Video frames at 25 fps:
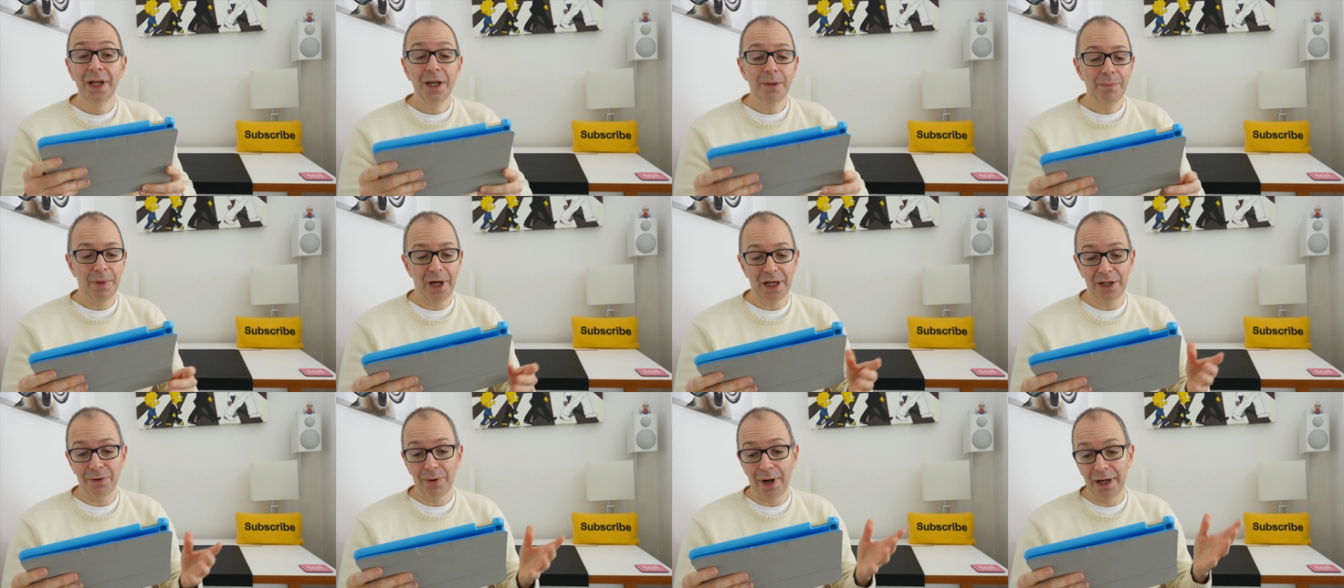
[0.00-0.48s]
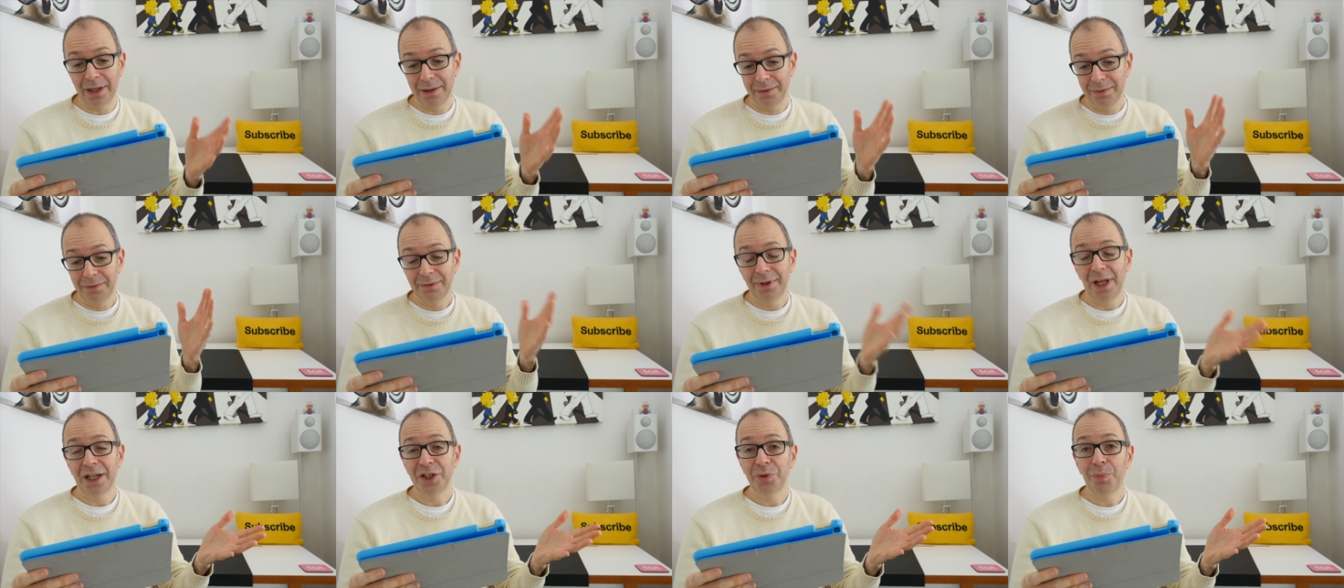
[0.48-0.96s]
But anyway,
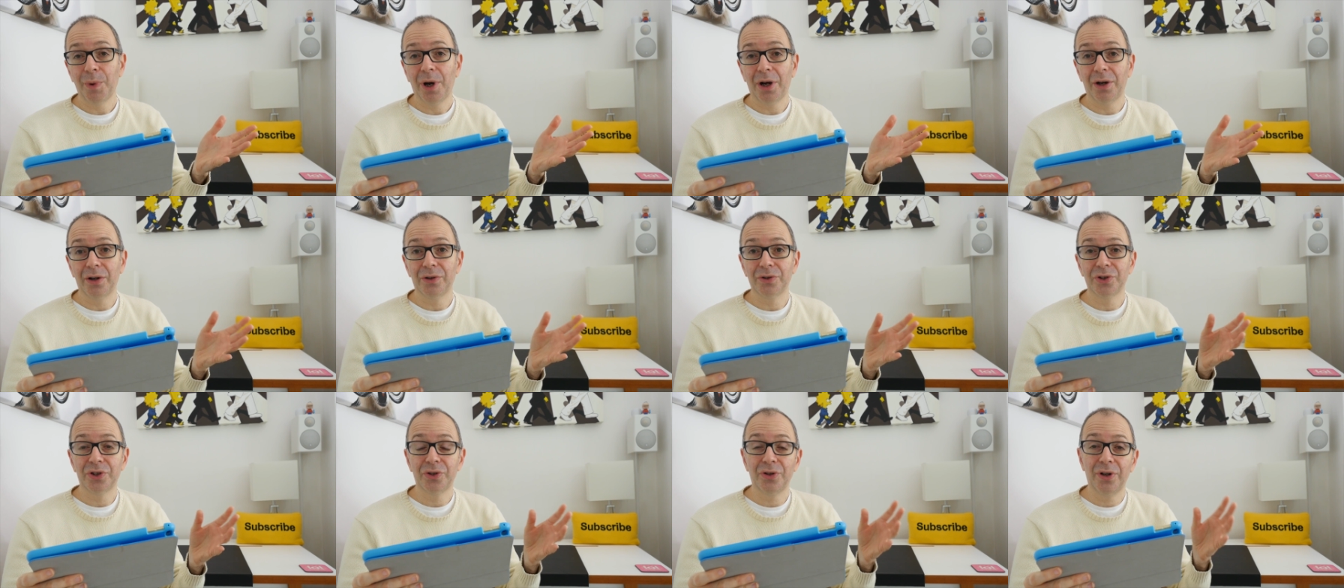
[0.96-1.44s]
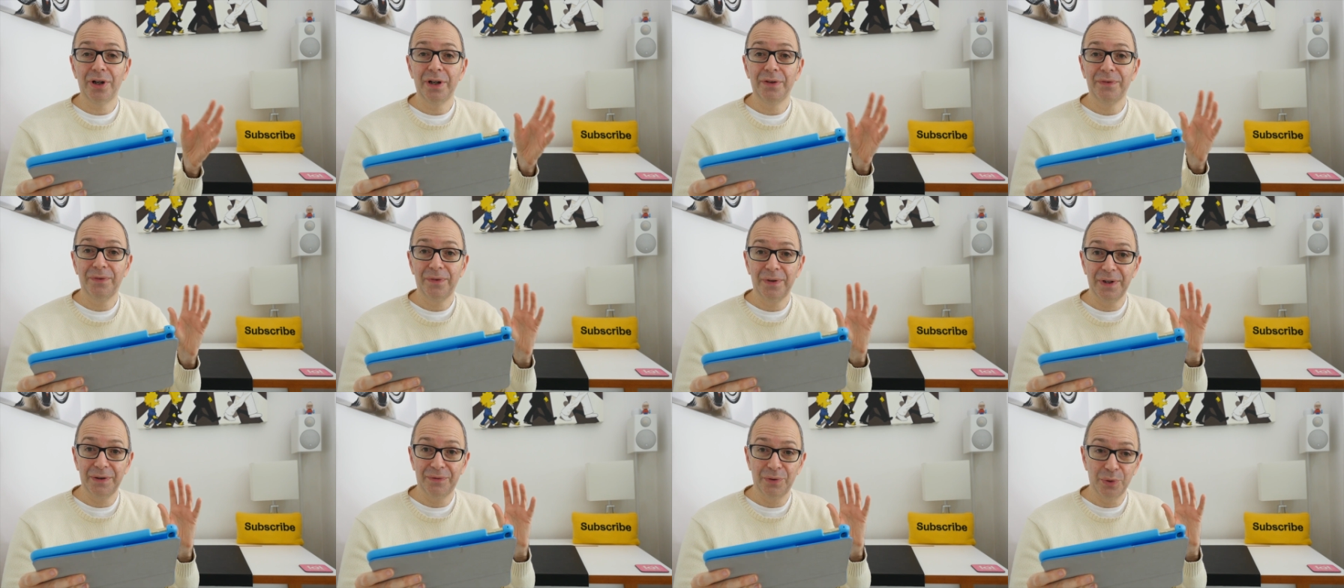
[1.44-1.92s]
that's my answer.
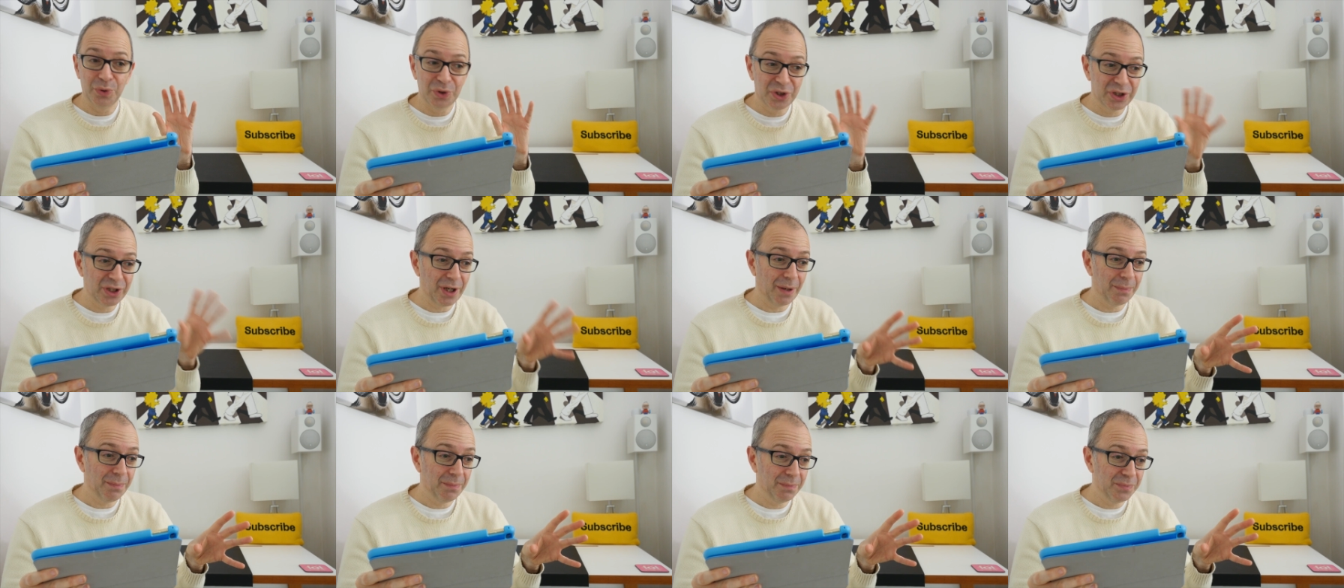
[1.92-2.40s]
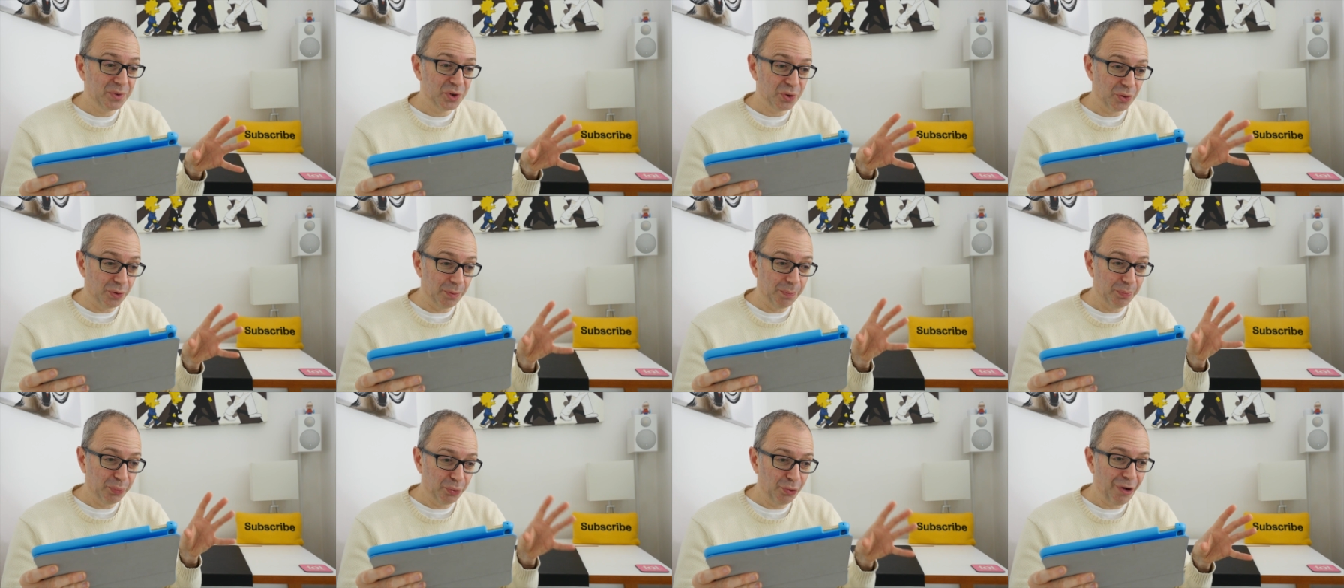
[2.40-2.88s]
If, if it was some
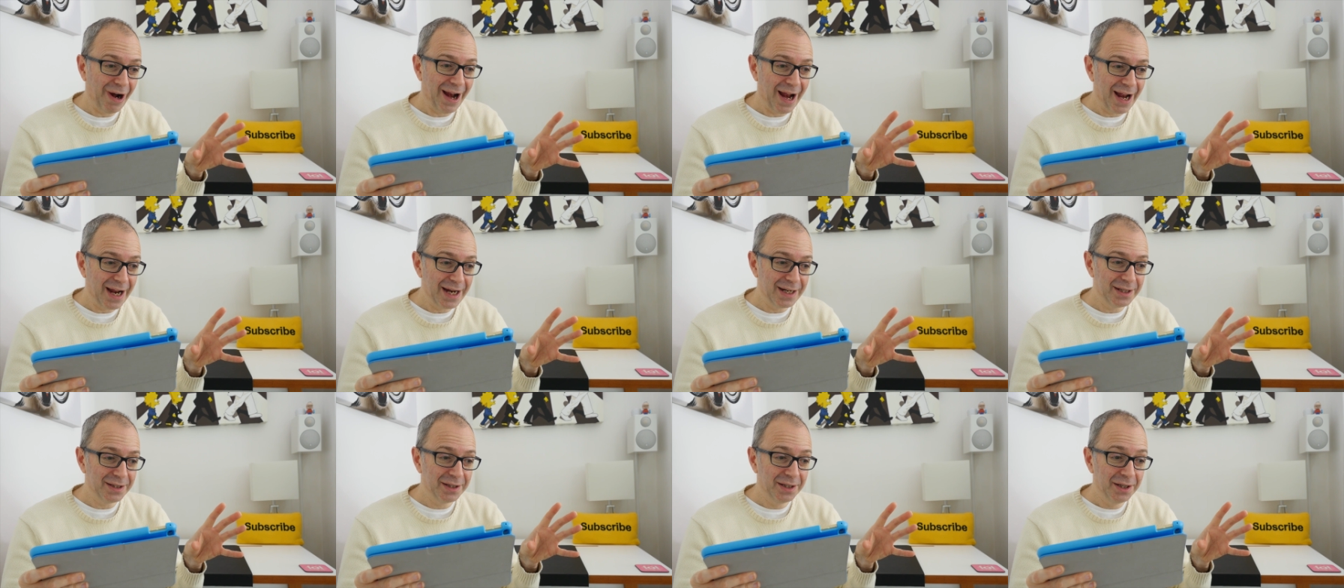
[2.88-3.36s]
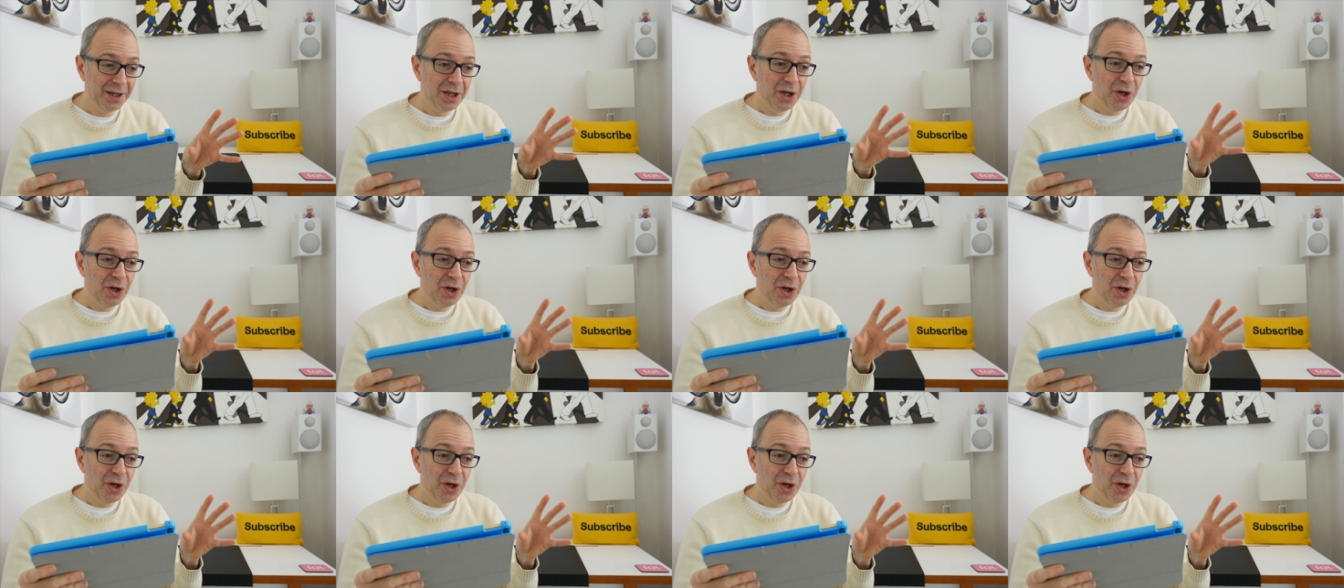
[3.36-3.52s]
sort of brand